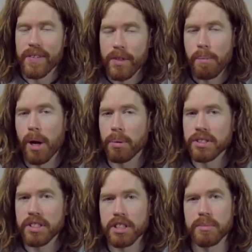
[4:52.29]
If the public
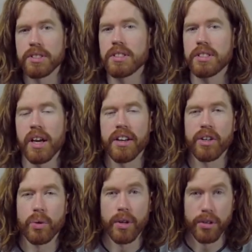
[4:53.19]
system is designed to
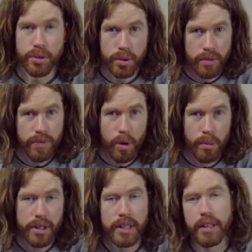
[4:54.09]
create
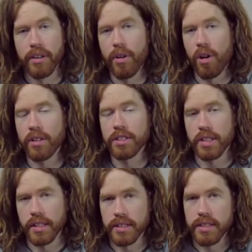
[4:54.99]
uniformity in knowledge
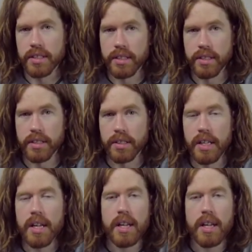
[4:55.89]
and skill,